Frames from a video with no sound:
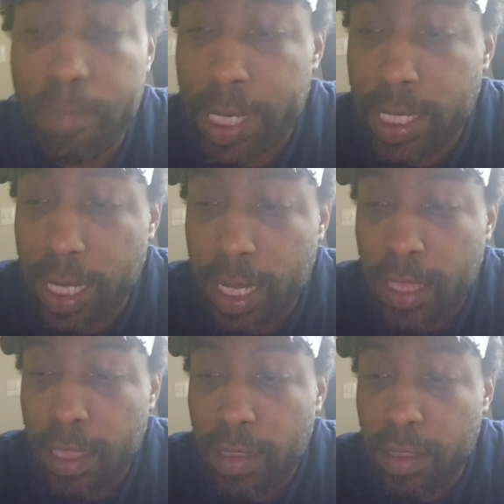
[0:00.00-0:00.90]
But
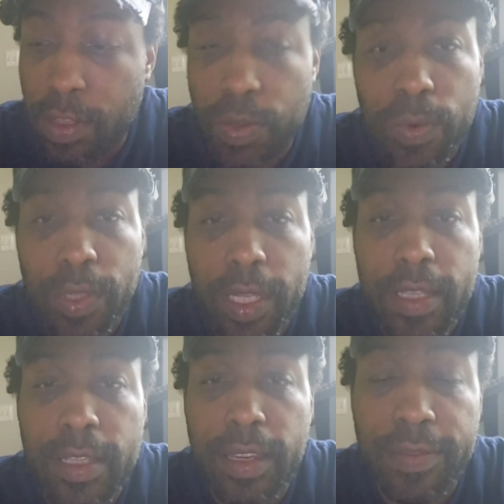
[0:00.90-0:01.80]
the truth
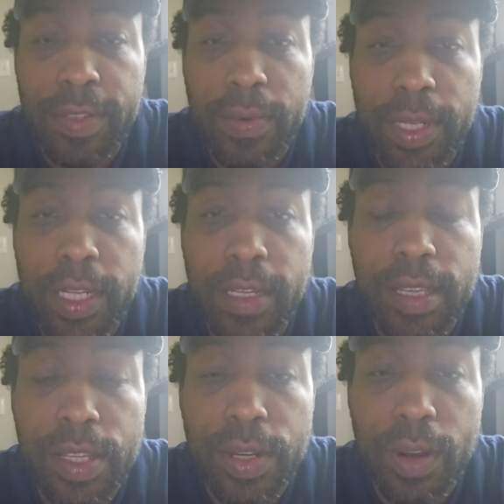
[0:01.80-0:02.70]
is, if someone
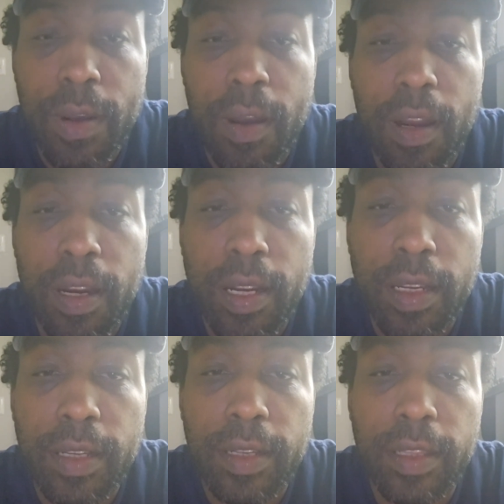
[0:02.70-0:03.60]
does hit your car,
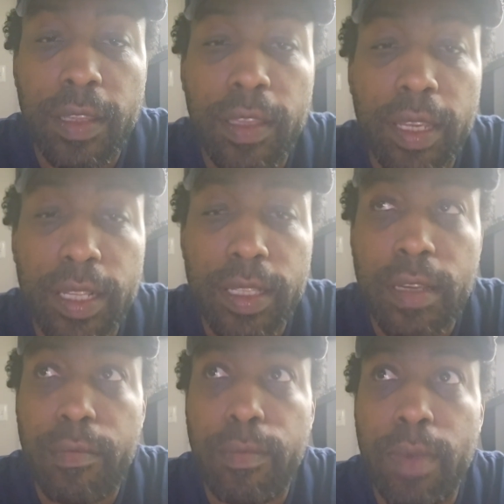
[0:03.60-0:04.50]

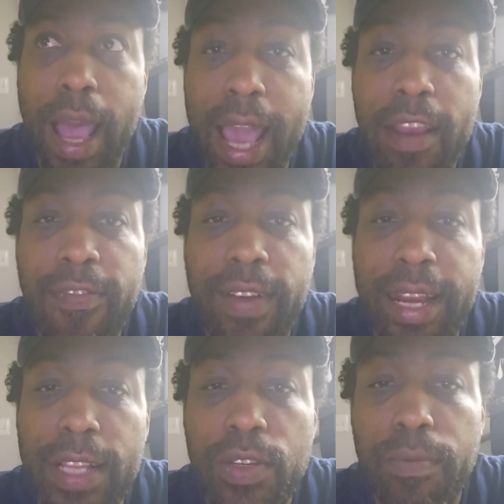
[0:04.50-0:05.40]
it's a higher
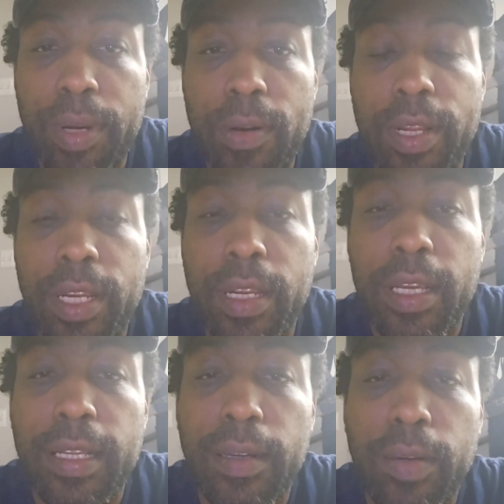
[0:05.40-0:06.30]
financial burden
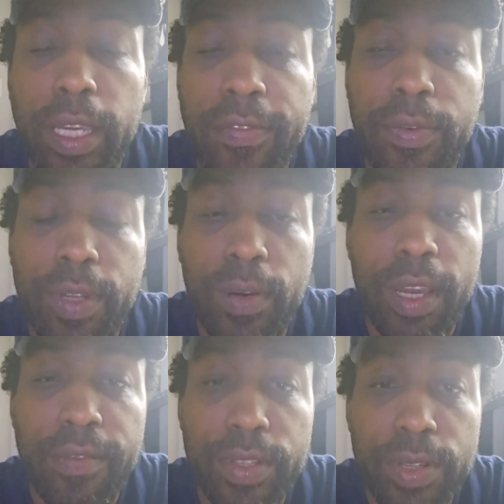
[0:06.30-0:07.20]
if you
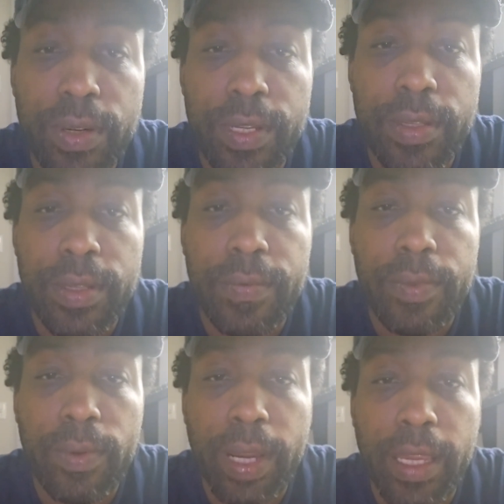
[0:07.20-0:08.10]
don't have insurance,
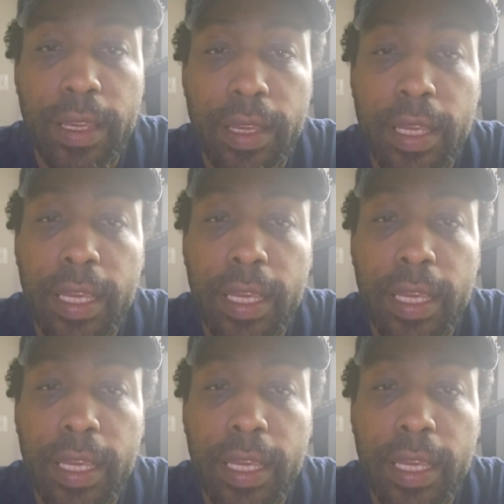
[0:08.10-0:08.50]
right?